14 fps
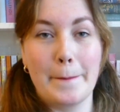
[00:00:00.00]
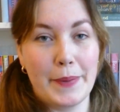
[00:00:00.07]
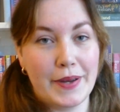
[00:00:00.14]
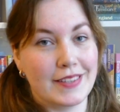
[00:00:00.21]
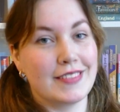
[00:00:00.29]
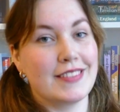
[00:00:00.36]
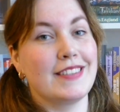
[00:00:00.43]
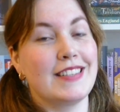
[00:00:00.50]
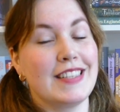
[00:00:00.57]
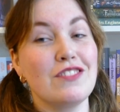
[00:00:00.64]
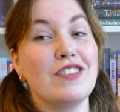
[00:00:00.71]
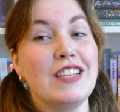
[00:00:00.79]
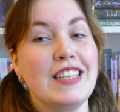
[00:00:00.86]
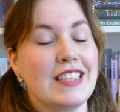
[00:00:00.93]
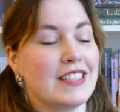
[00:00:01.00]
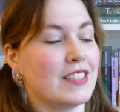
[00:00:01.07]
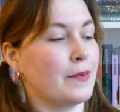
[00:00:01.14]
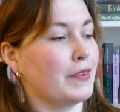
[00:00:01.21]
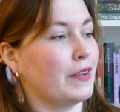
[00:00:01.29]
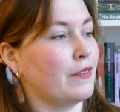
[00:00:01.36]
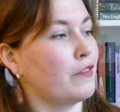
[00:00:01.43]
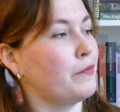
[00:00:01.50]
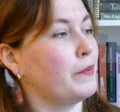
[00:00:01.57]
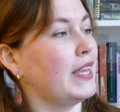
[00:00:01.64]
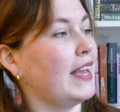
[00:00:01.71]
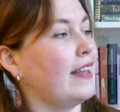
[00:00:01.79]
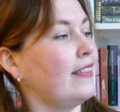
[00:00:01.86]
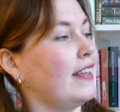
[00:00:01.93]
But this really did something with
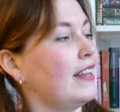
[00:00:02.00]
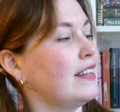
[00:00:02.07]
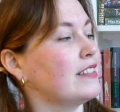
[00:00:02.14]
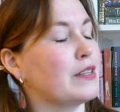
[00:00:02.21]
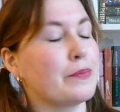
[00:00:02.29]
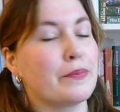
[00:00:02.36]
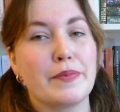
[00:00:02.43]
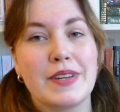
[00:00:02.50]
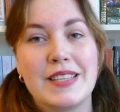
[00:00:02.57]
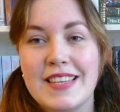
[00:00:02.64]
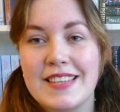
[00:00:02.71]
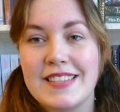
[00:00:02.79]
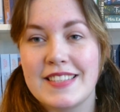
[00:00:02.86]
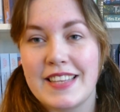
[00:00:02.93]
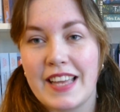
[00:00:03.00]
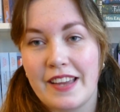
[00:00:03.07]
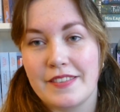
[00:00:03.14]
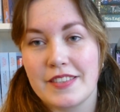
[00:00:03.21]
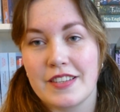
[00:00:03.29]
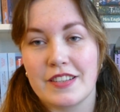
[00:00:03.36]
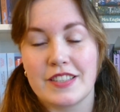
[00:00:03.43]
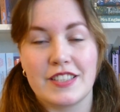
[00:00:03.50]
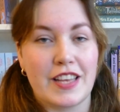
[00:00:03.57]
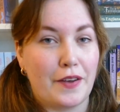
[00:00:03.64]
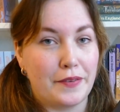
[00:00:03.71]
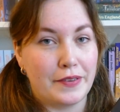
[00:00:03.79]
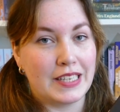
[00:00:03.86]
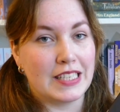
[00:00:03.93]
me, and that is The Princess Saves
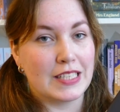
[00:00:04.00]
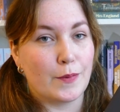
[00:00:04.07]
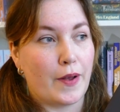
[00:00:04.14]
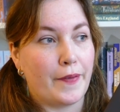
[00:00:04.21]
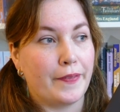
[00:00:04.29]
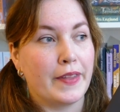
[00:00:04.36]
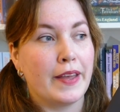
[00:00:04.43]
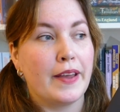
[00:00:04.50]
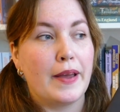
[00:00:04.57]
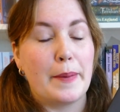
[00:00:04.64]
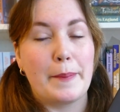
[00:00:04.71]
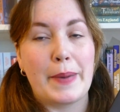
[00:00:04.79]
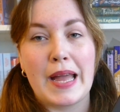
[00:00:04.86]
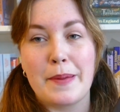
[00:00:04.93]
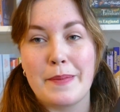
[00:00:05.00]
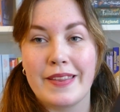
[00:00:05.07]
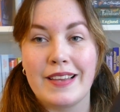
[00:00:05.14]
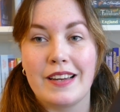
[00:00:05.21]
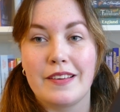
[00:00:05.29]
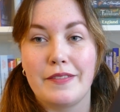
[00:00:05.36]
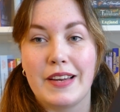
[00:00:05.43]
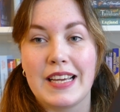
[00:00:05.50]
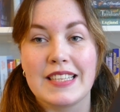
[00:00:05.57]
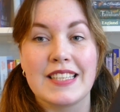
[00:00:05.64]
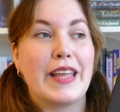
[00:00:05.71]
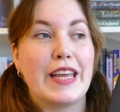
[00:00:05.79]
Herself in This One by Amanda Lovelace.